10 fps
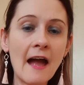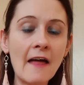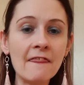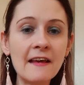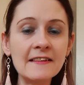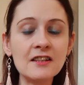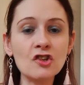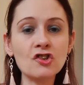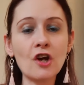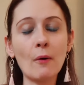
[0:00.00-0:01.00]
And this
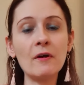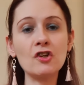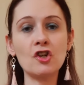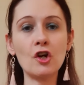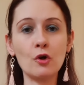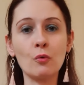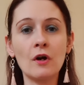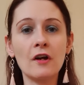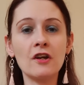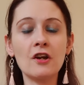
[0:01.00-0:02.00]
is showing you,
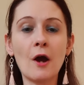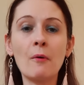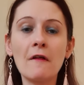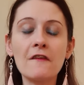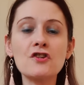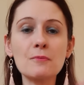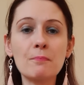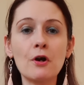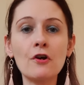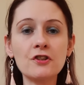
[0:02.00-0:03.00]
you know, there's a
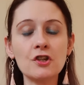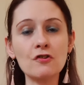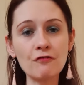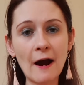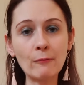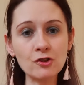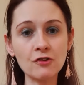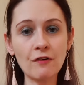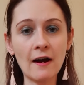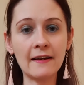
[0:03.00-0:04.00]
person around
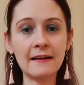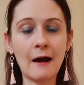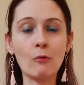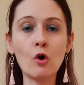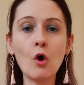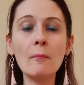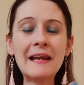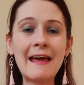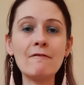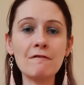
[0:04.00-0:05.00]
you right now
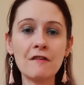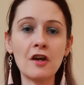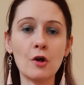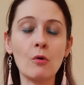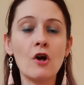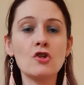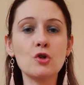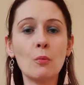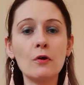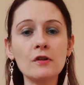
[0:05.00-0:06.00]
coming in for you,
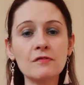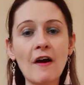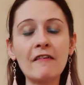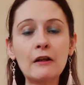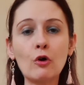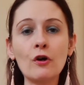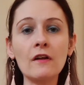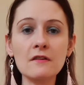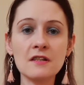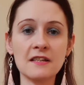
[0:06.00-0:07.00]
someone who's very
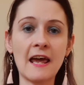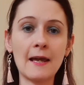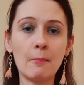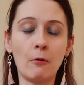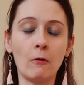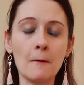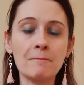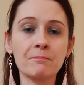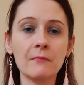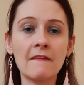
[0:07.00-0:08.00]
loyal and stable.
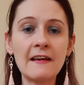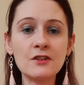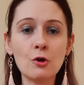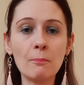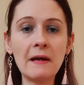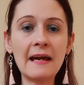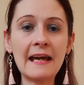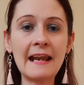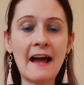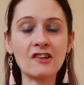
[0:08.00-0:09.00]
This could be a
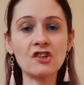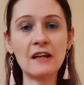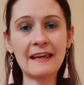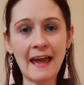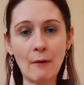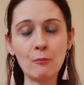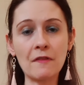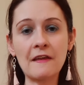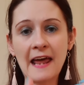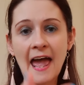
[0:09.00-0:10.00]
connection again
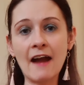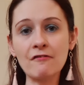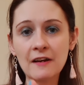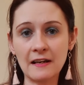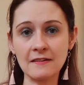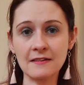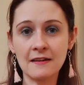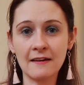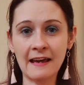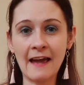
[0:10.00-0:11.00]
with an Aries,
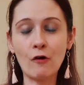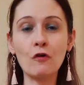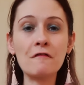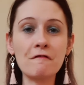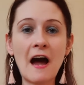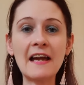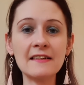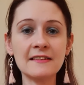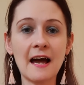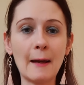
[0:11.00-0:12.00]
okay, or a fire
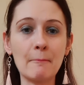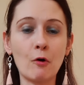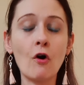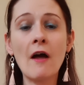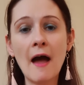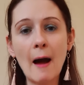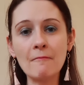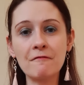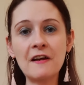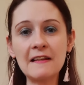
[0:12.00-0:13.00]
sign, but I'm
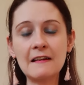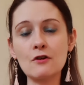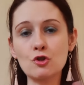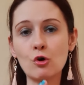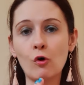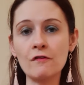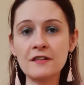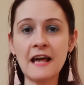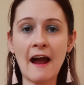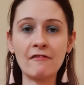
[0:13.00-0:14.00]
feeling a
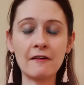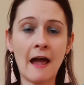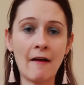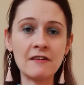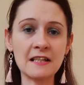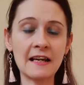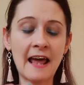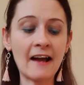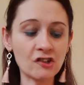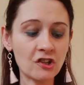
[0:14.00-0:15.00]
Taurus Aries
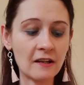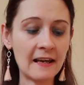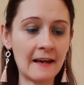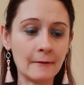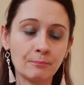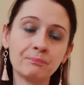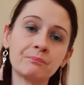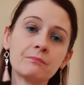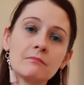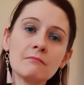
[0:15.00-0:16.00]
connection here
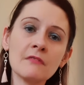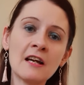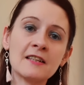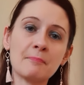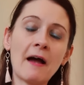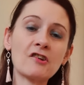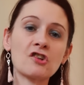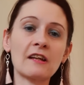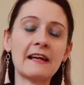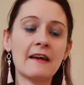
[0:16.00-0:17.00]

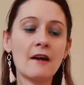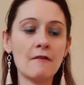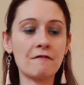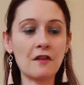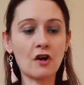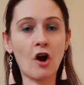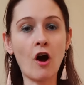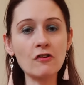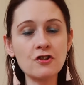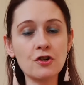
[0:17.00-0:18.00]
especially for the
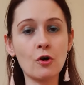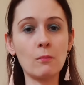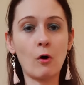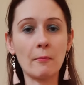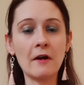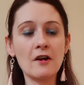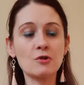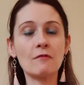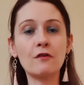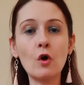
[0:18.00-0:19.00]
cards to come up.
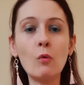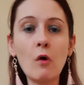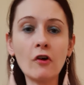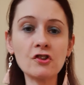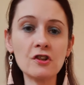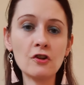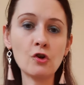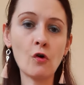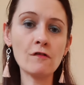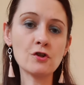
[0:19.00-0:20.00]
So if you're watching and
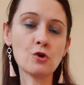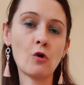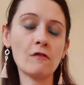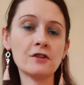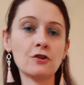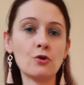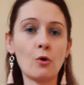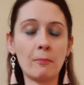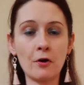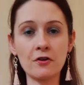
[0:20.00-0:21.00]
you're a Taurus and
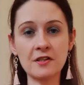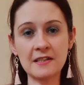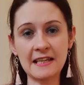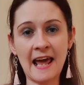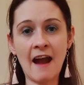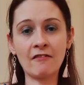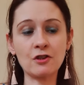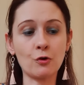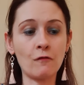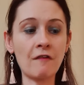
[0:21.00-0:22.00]
your person's an
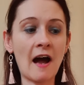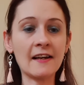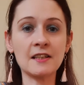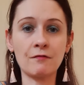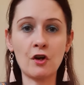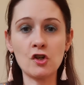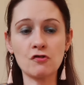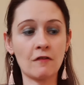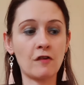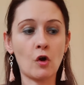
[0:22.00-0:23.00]
Aries or vice
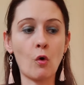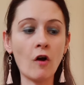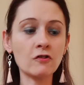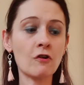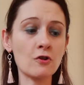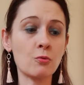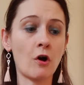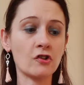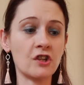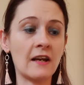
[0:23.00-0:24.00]
versa, if you're cross, cross
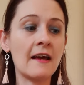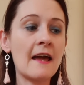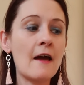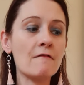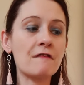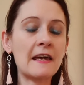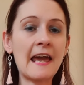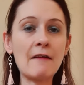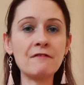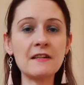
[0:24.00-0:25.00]
watching,
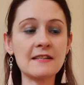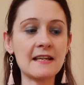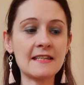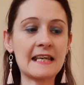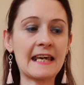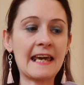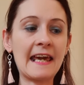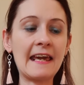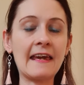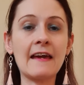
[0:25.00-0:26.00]
forgiveness is the
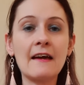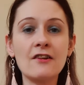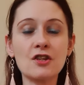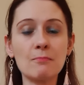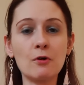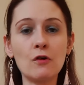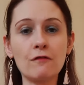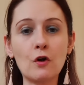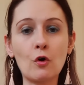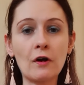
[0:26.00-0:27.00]
key to
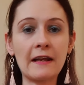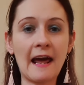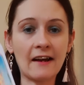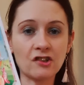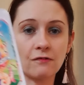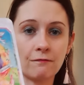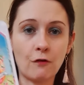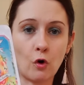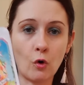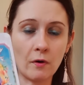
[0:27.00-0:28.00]
move your connection
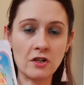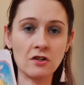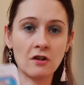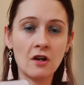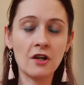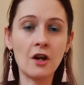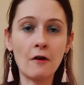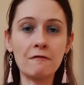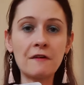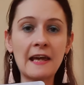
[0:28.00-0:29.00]
forward. You
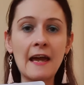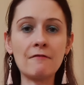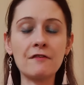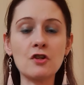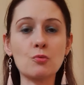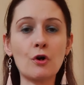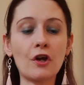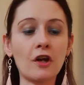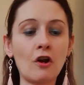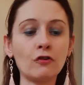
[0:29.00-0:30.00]
know, forgiveness,
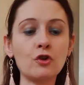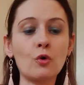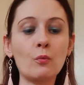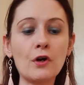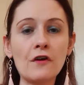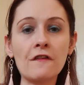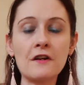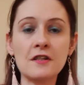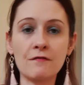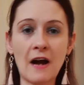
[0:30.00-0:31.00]
working on your
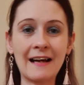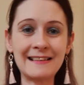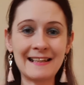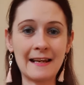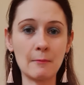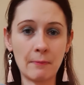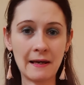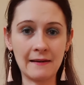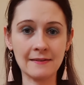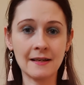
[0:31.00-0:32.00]
worthiness, finding inner
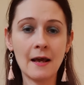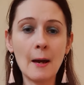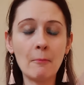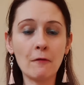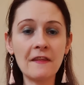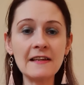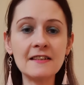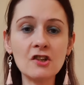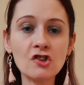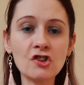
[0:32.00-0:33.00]
peace. But
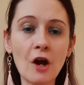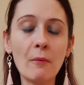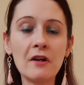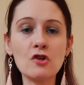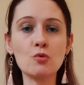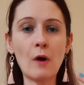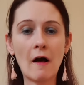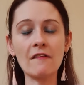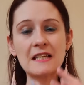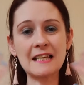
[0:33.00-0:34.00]
this is showing as
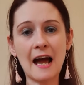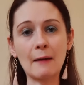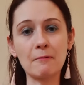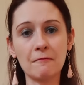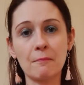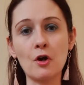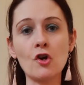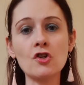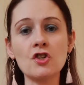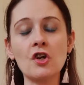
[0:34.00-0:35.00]
well the type of
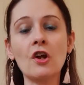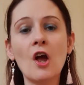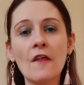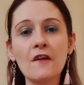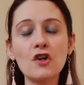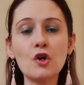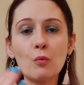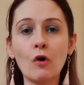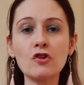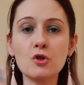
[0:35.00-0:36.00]
person that you
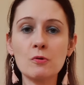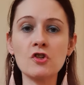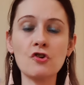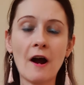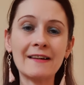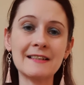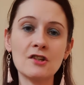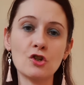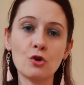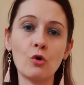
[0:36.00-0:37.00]
want to attract
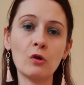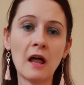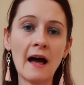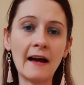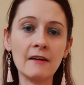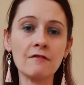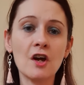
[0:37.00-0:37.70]
into your life.